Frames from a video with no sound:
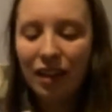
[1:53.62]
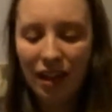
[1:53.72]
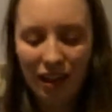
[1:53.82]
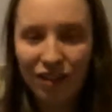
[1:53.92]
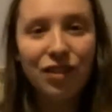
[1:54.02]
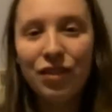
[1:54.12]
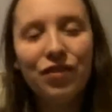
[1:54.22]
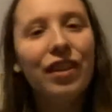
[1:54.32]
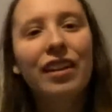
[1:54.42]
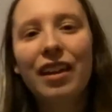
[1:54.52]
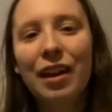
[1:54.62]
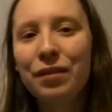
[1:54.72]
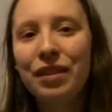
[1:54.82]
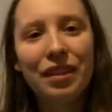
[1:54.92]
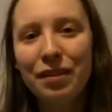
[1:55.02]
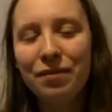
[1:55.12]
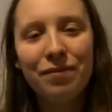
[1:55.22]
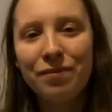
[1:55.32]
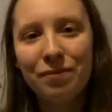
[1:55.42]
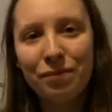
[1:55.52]
and I don't think I'm good at
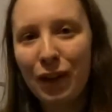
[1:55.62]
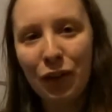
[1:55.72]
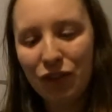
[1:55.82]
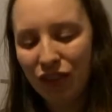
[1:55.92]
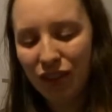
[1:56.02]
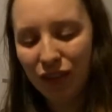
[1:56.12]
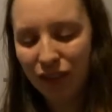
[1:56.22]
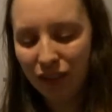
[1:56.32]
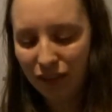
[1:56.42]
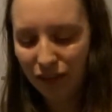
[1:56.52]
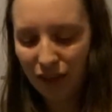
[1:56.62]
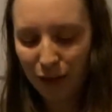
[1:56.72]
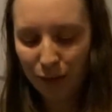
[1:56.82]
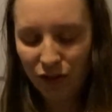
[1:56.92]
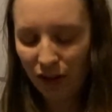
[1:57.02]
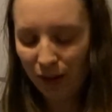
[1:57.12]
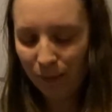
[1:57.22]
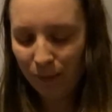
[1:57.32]
biology still. Let's try.